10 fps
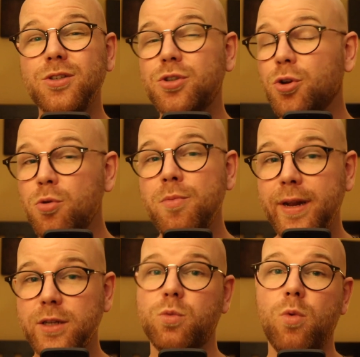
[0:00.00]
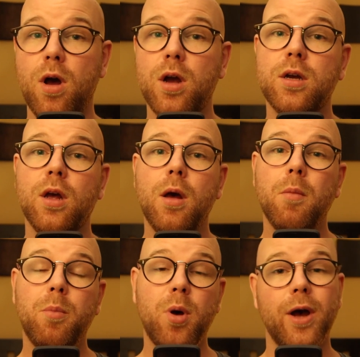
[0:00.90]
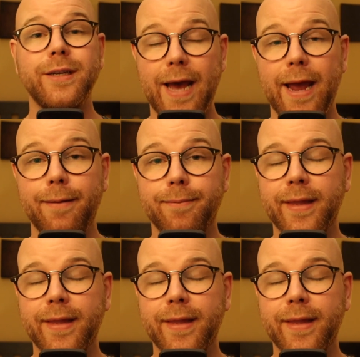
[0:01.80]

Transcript: 2 minutes work per day.